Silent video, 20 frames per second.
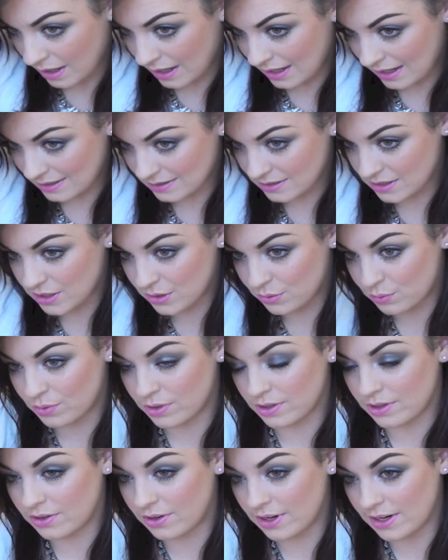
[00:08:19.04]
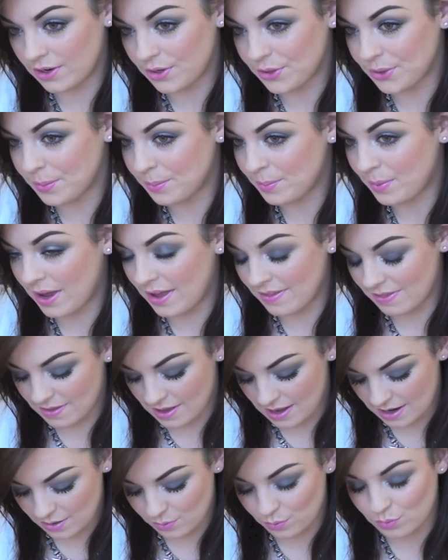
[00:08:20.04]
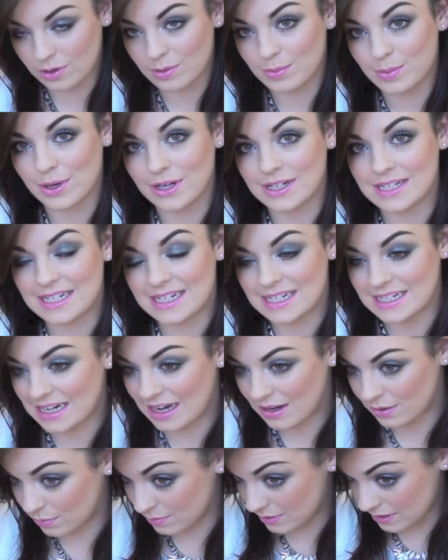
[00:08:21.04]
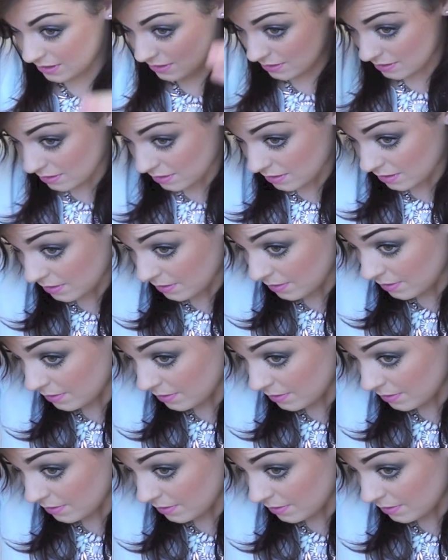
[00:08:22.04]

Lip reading: I like to do one going up and then one pointing downwards.